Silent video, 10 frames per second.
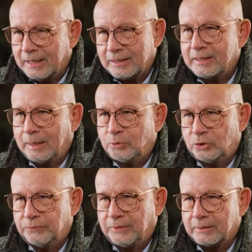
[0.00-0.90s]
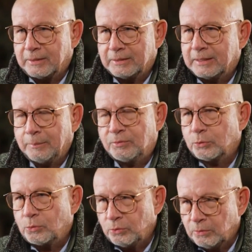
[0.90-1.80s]
For centuries,
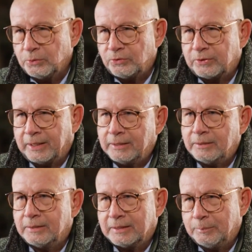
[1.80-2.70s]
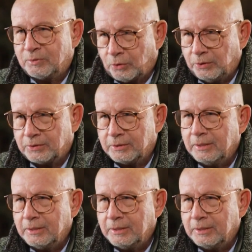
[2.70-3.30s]
these anchors have been used.